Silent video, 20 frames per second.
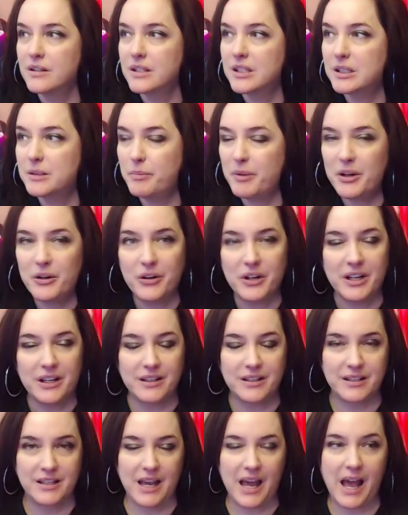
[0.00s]

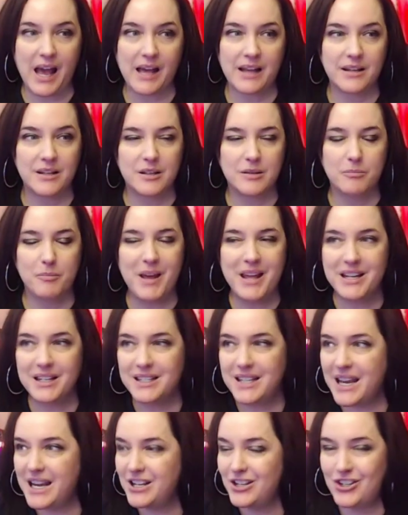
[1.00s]
spirit and
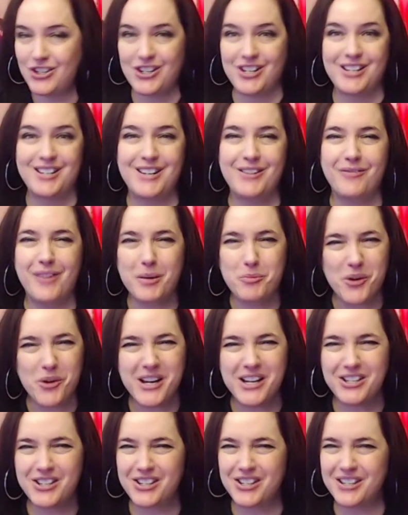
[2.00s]
meditation and
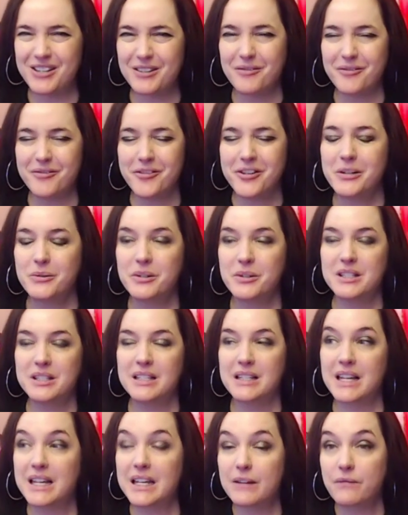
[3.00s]
vibration and
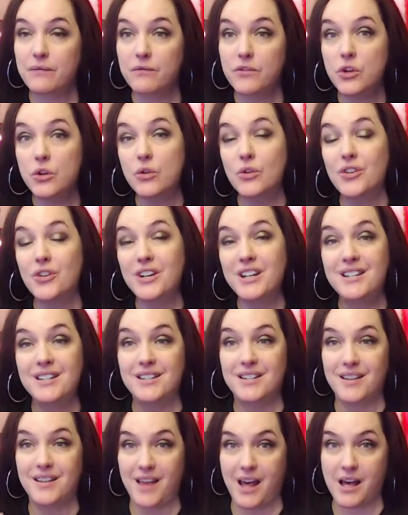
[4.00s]
frequency, like if you're
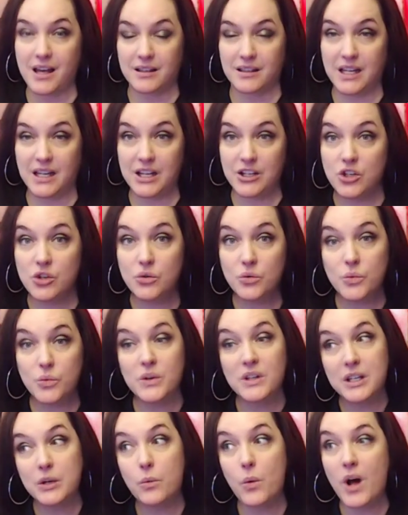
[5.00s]
into that and you
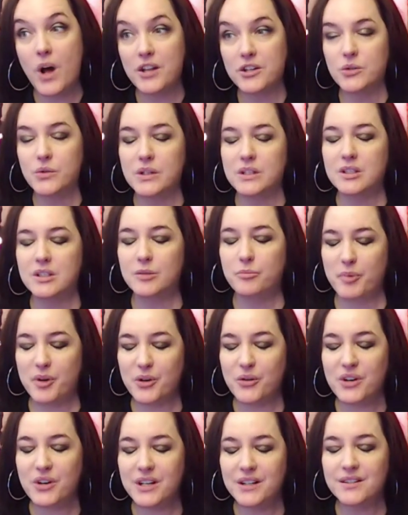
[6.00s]
really want to
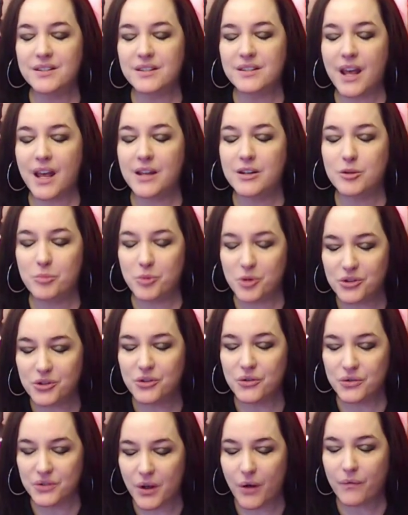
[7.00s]
experience and
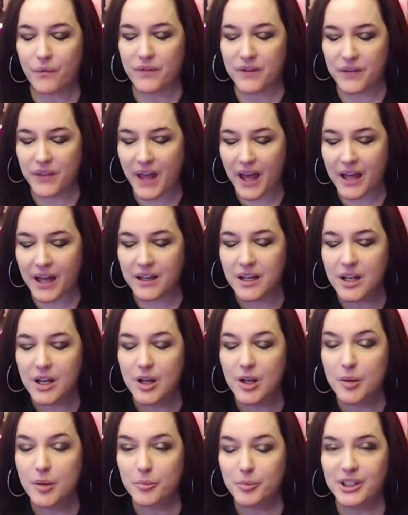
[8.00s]
immerse yourself in that,
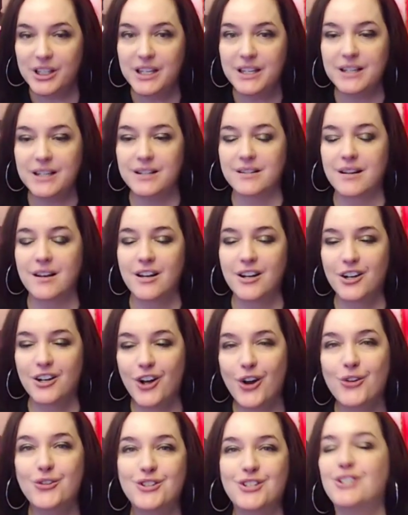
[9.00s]
please
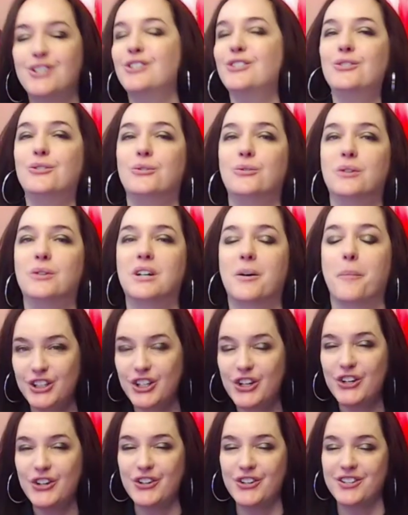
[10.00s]
go to
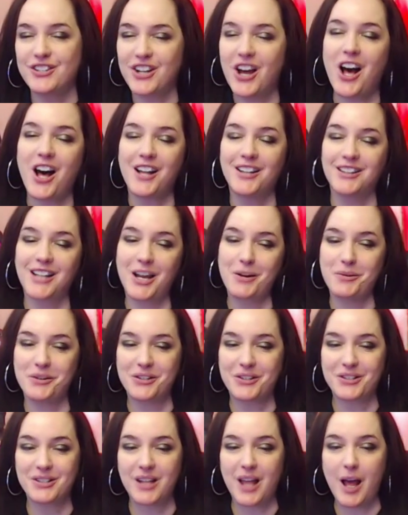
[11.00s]

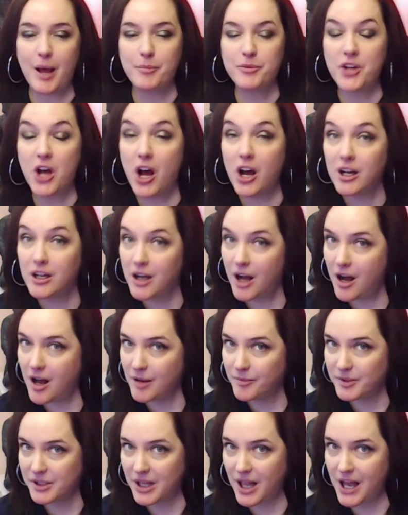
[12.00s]

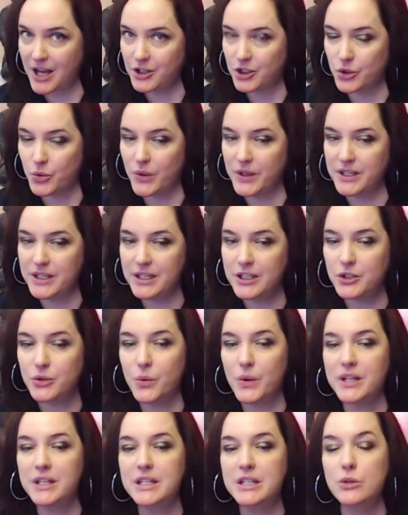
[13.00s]

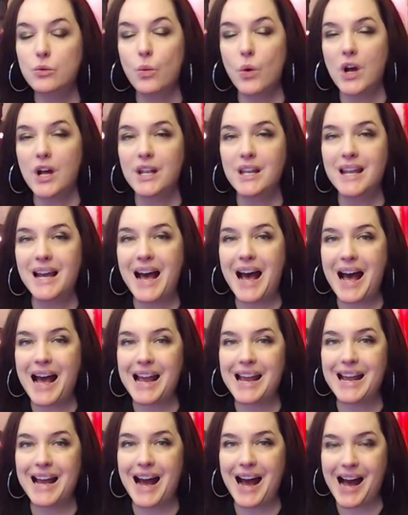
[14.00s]
learn.lightworkerslab.com/2021II.
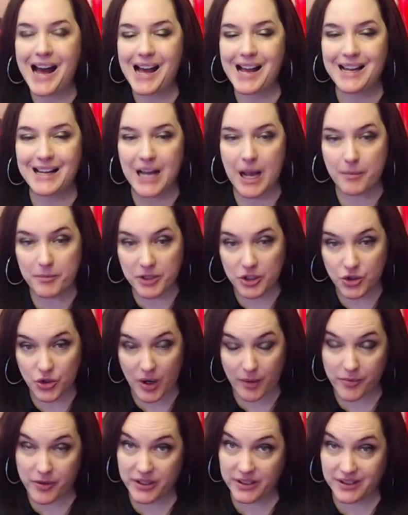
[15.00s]
I'm going to
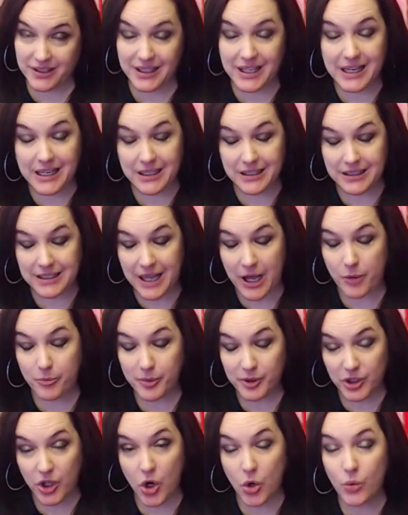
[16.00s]
drop this link down
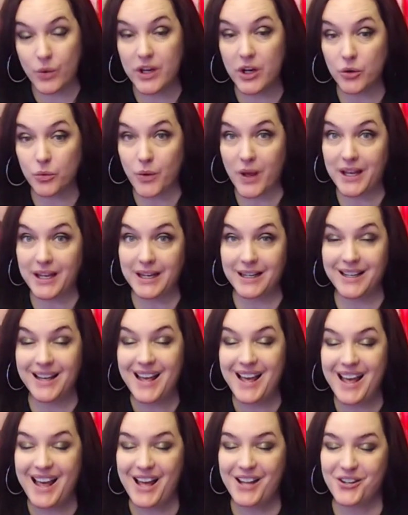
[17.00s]
below. We are running
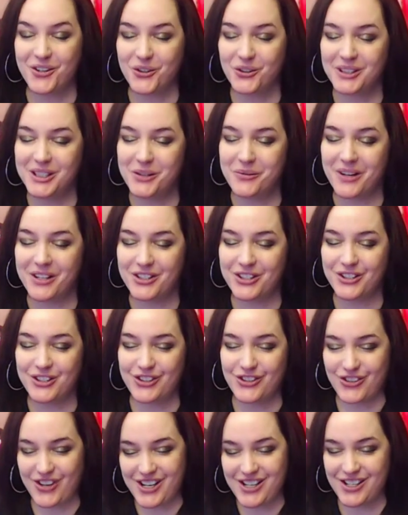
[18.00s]
an early
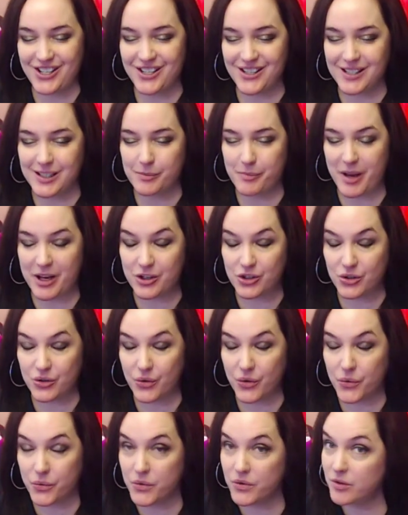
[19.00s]
registration
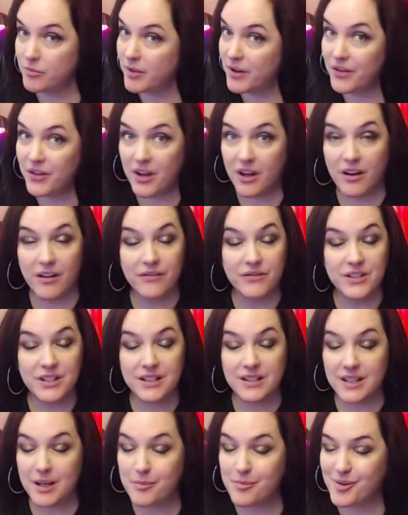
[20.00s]
special through the month of
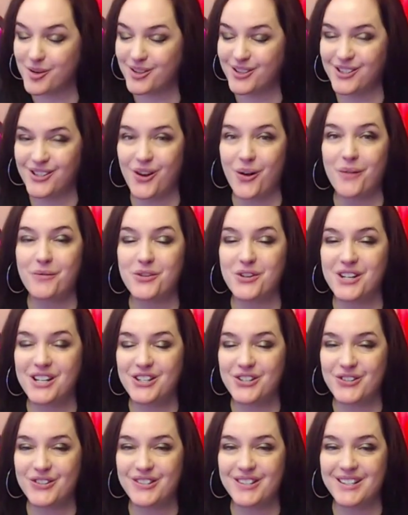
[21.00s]
December. So if you're
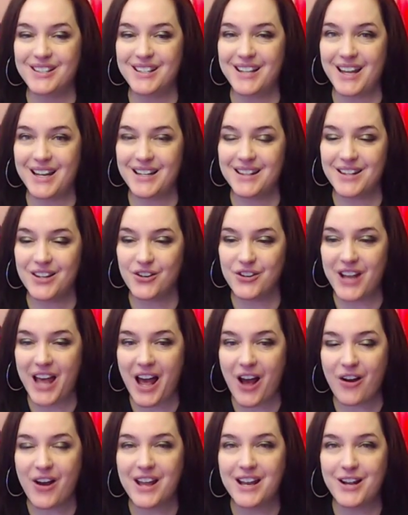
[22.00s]
interested, get in there
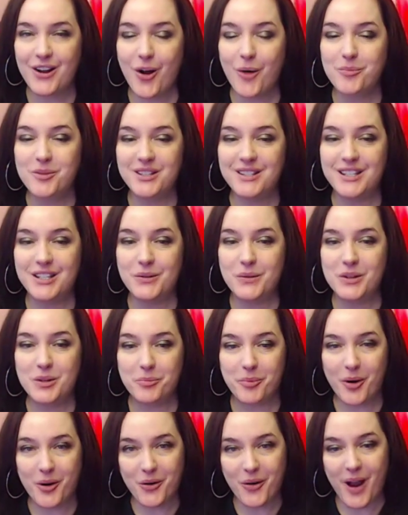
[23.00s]
now. And I hope to see you in
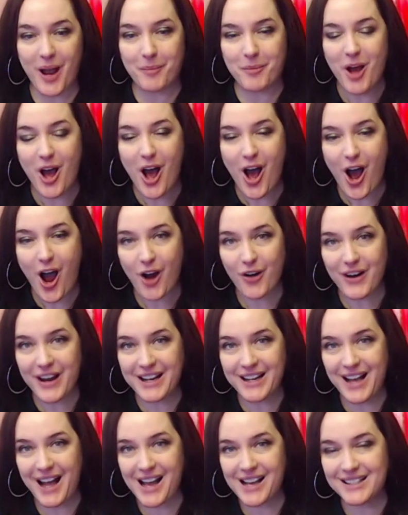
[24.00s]
the program. All
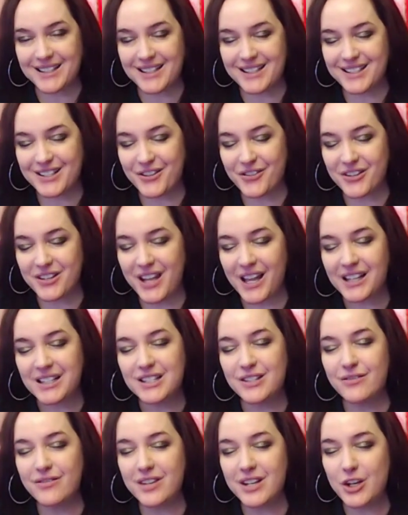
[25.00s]
right, guys, until the
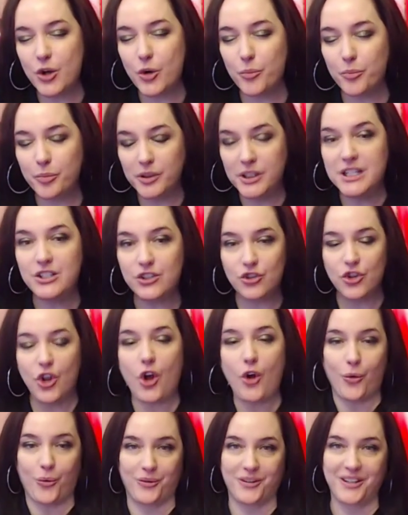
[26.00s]
next video, please
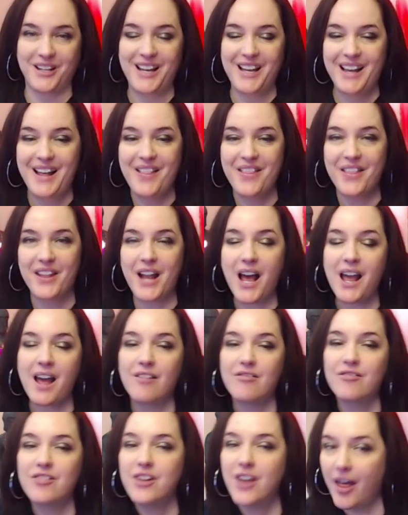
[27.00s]
know that I
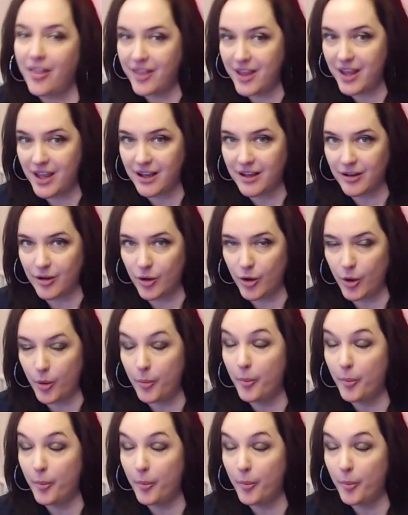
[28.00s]
have nothing